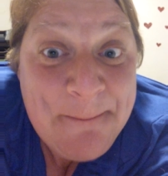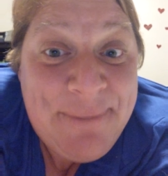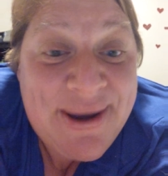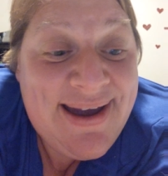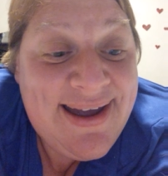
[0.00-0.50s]

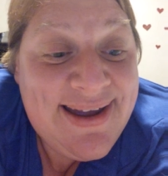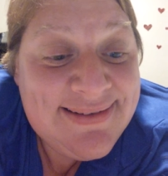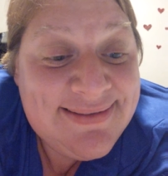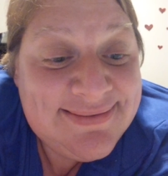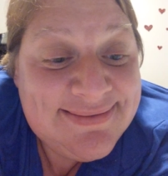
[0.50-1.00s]
But
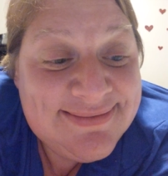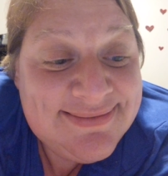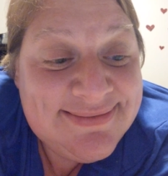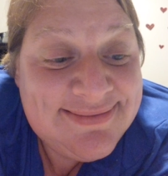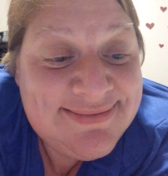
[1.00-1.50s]

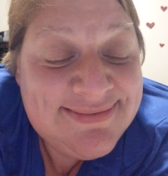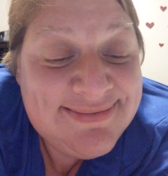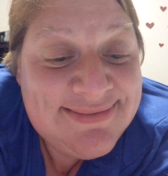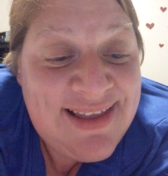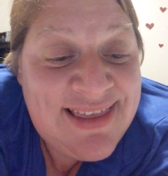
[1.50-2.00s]

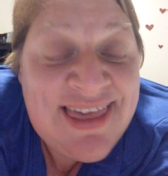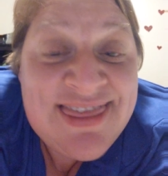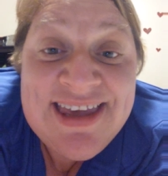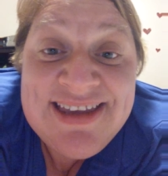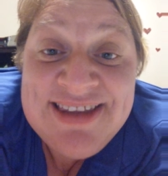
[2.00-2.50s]
the thing